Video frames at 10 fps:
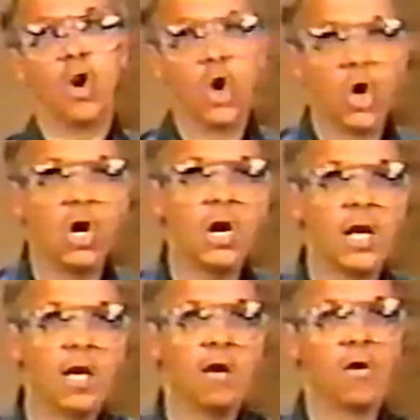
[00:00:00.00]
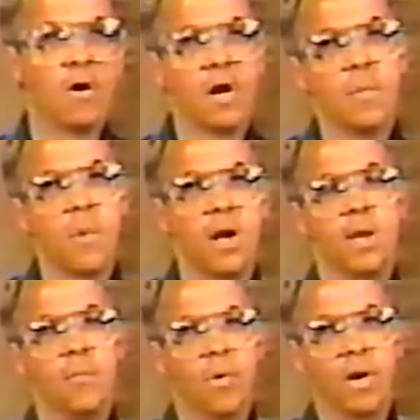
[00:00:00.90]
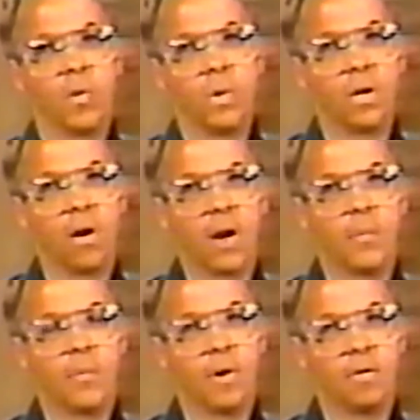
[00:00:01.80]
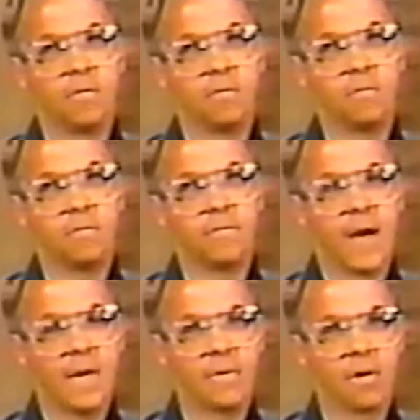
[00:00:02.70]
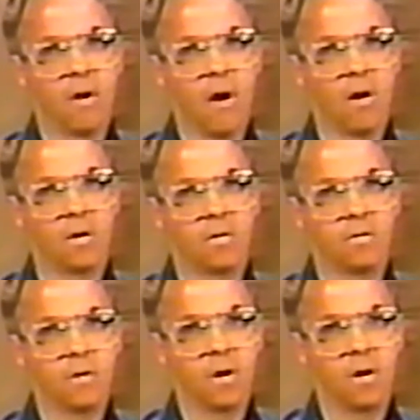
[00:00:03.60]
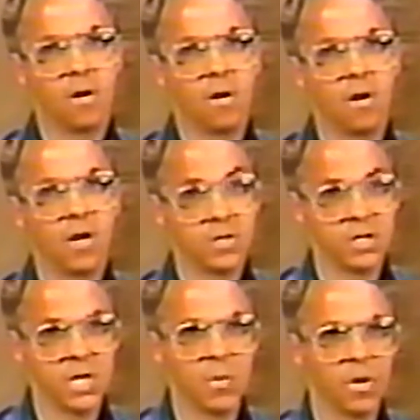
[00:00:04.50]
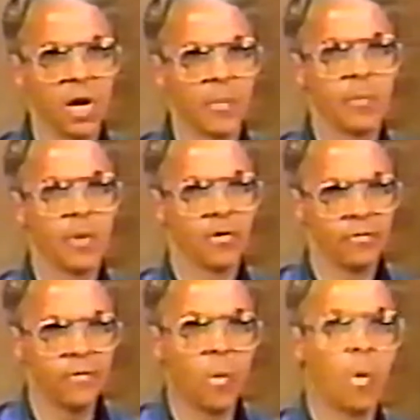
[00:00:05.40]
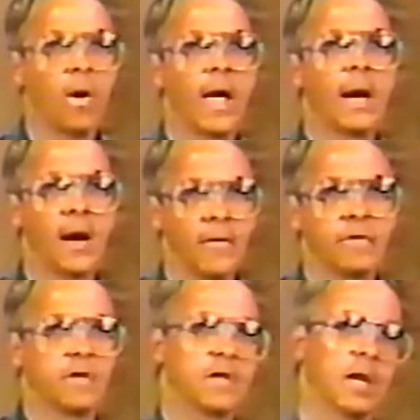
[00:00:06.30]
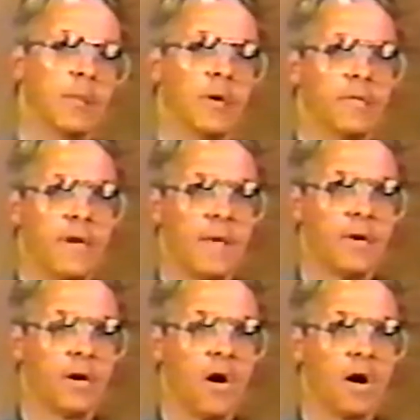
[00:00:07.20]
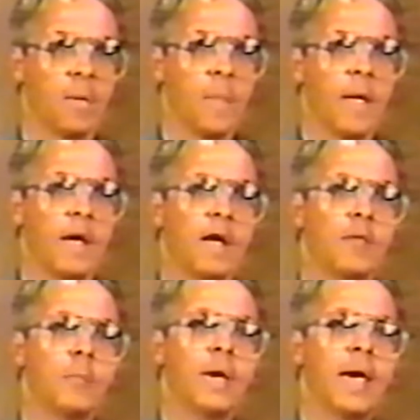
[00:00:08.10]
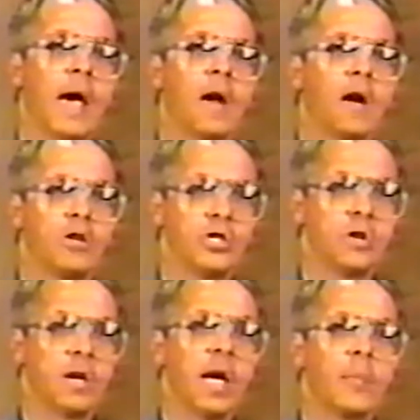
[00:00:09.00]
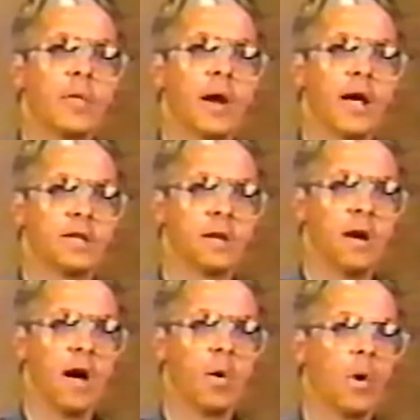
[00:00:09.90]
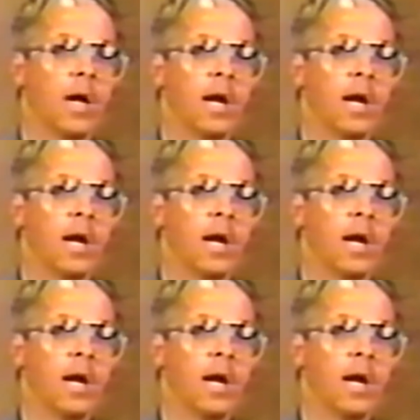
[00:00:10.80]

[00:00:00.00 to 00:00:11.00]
Early Monday morning, we got up about 5 o'clock, or I should say we got up about 4 and left the city about 5 o'clock, began our journey up the Alaskan Highway.